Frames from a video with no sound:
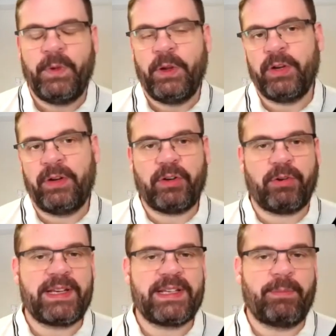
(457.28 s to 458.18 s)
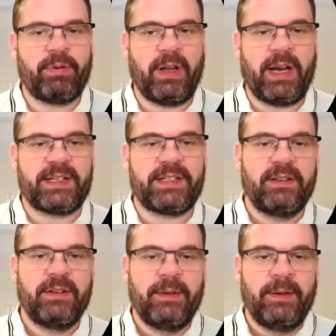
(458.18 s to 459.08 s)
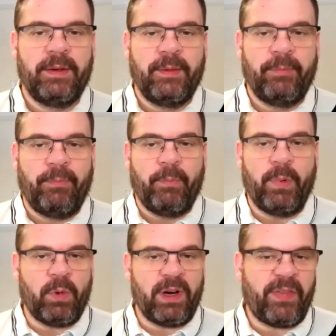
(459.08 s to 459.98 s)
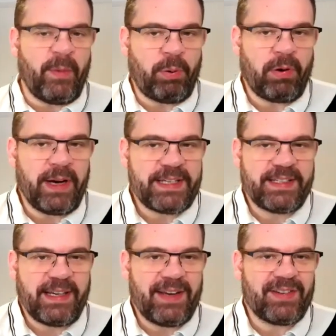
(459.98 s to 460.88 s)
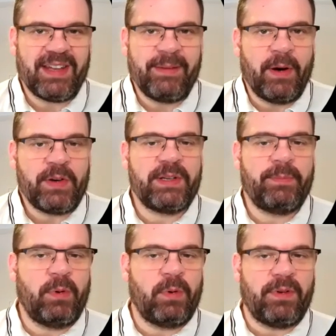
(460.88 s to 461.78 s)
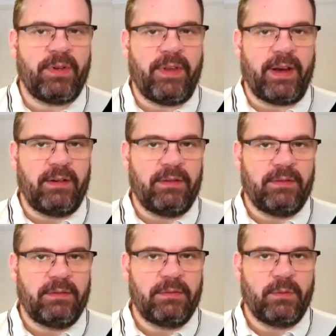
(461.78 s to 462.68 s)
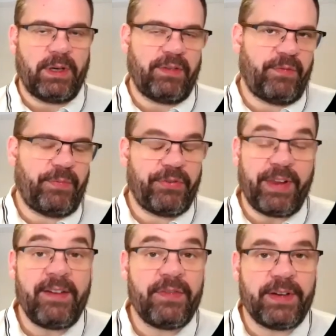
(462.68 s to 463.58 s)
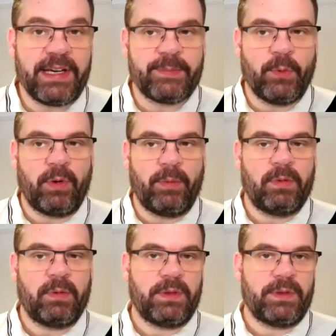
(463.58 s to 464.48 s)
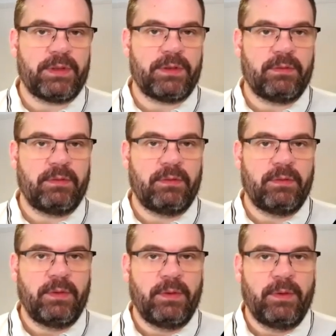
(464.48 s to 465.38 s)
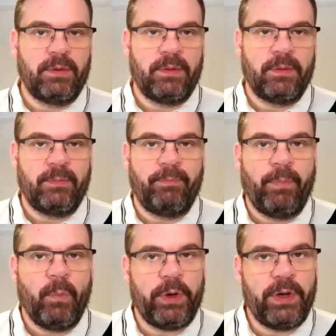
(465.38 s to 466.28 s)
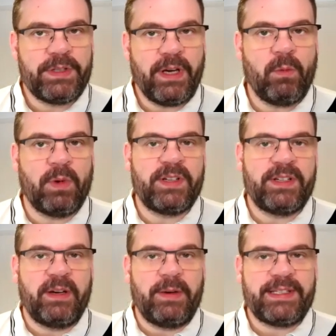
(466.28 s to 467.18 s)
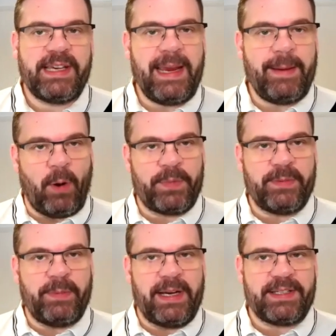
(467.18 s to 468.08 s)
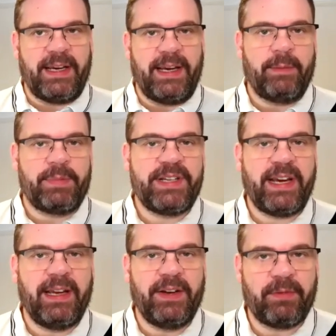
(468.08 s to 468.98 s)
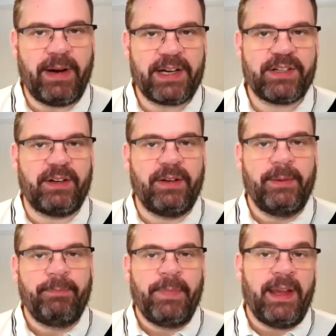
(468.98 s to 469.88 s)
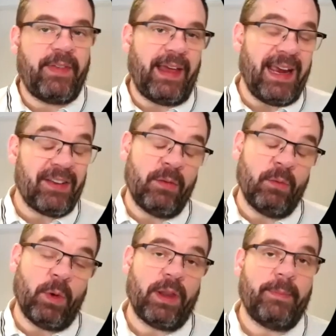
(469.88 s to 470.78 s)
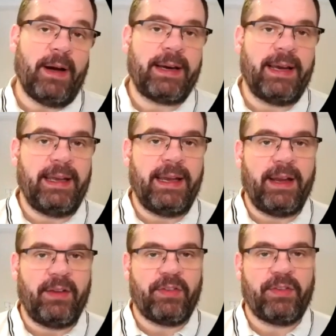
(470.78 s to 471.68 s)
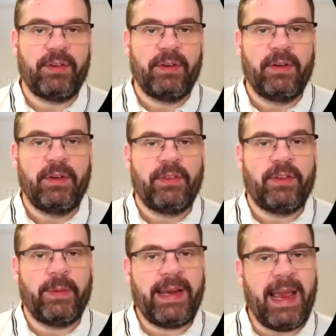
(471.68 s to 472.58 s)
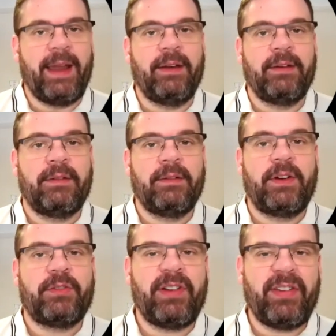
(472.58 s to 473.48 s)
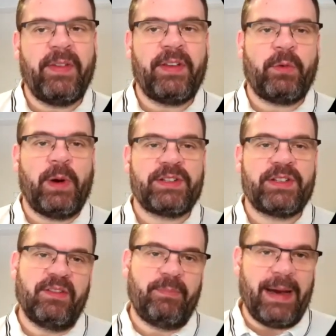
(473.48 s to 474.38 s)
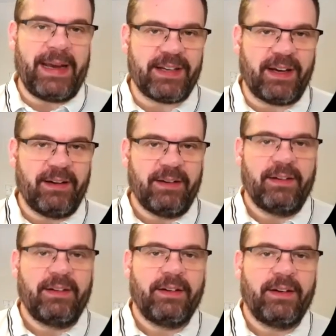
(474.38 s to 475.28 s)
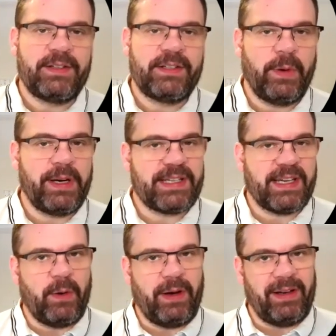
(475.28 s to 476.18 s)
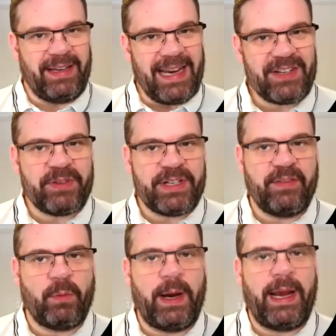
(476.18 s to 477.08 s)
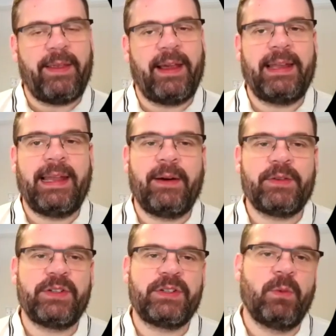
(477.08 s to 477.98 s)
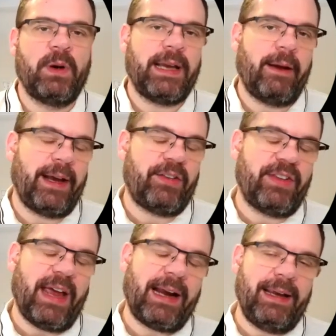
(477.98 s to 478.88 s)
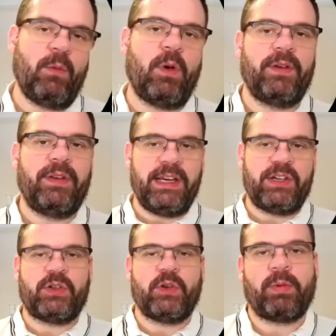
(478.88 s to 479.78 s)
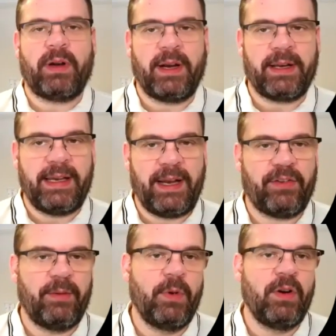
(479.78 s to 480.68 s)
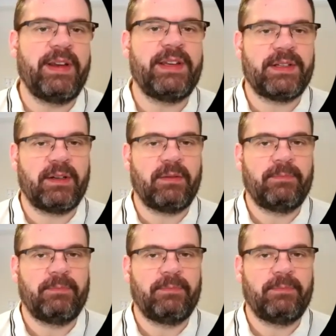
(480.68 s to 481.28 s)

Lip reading: You could have created a product, but what if the price isn't the most important thing? What if safety is more important? What you don't want to do is keep optimizing in a particular direction if that isn't what the market needs. So again, addressing this question of better and doing so in an iterative way that allows you to work out exactly what niche your product needs to move into.